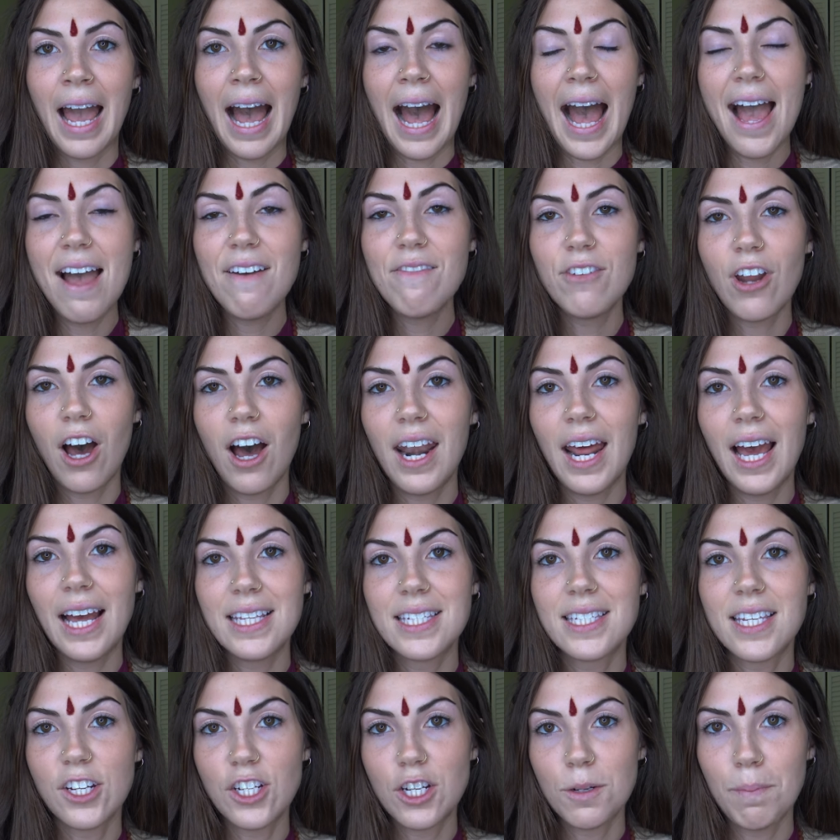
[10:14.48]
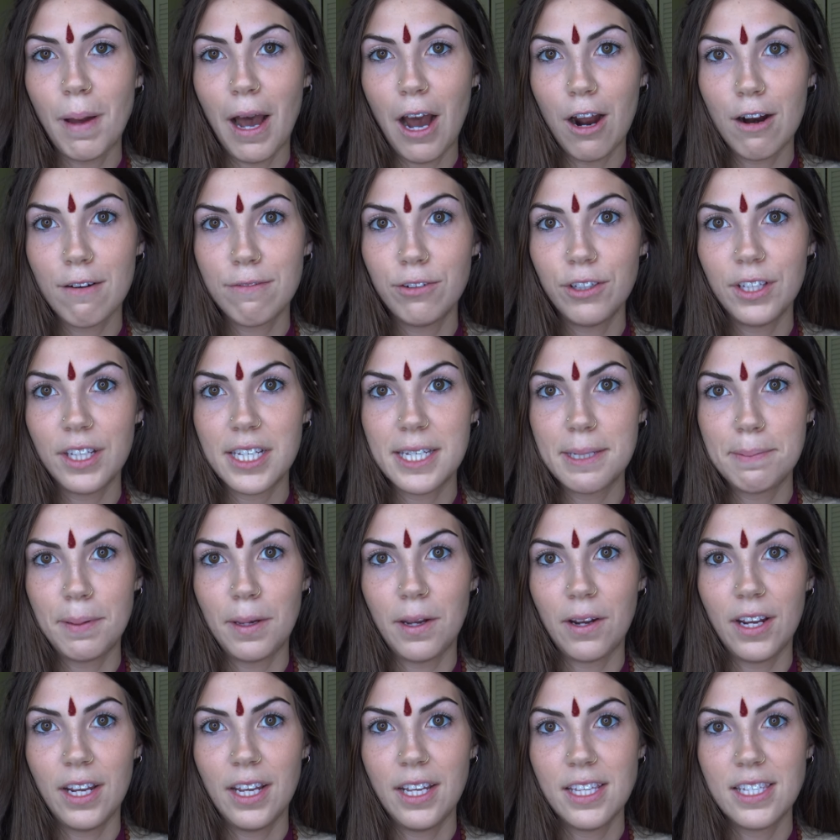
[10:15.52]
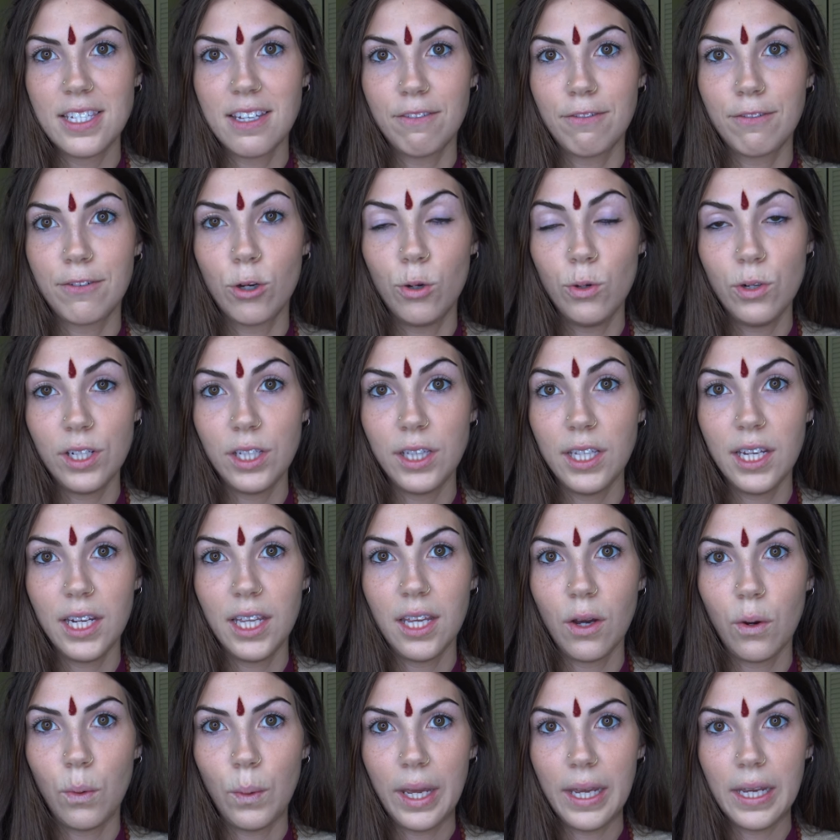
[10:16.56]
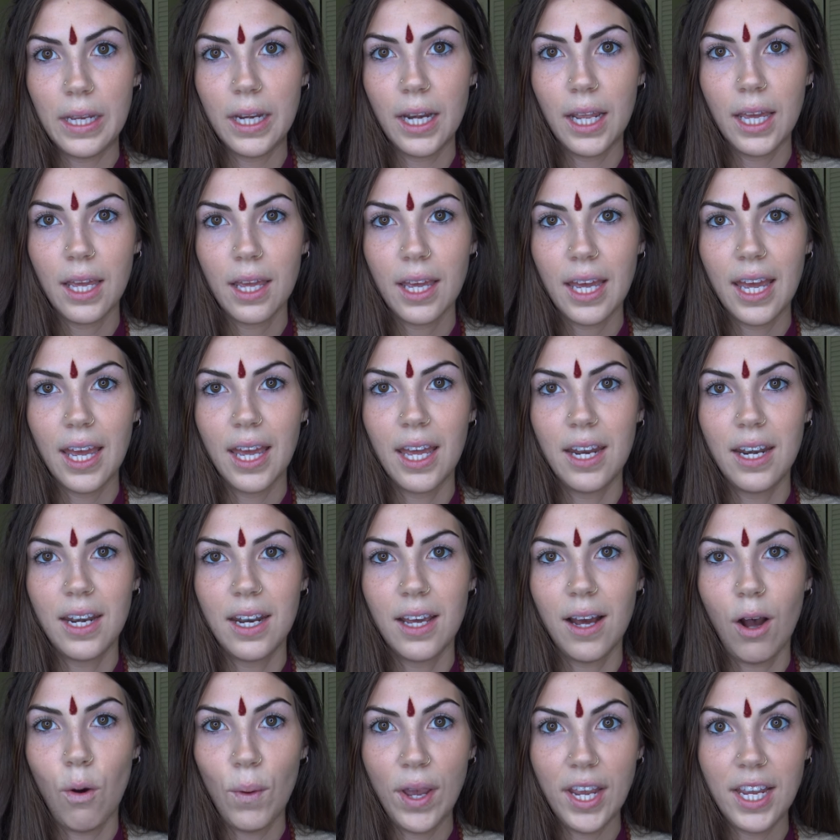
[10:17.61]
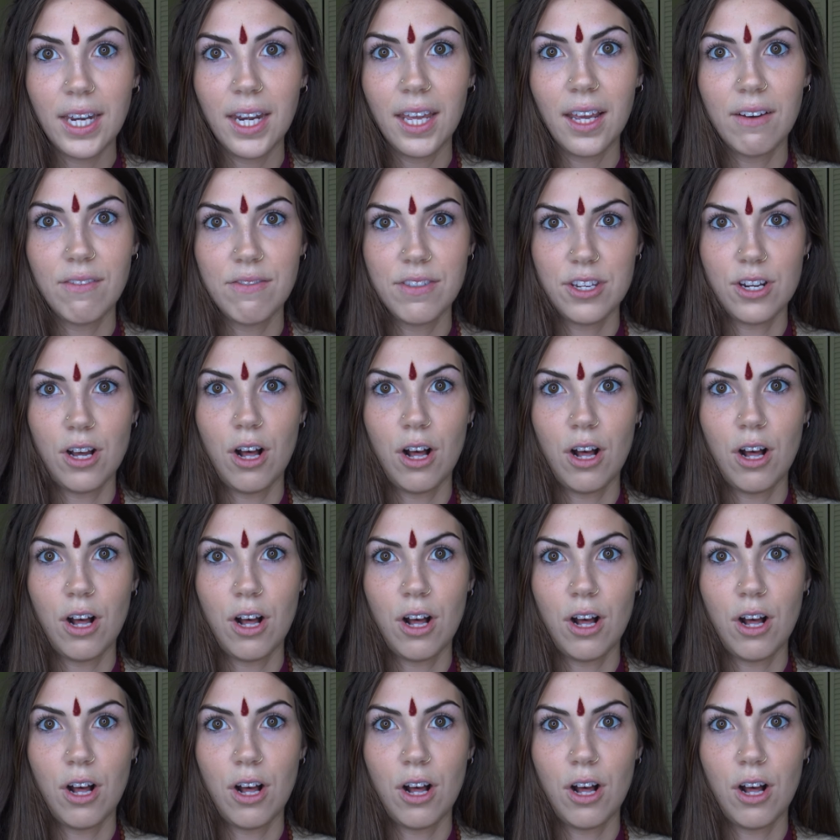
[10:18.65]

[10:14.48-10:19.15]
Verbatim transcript: I have not had such a powerful experience of Kundalini awakening and awakening of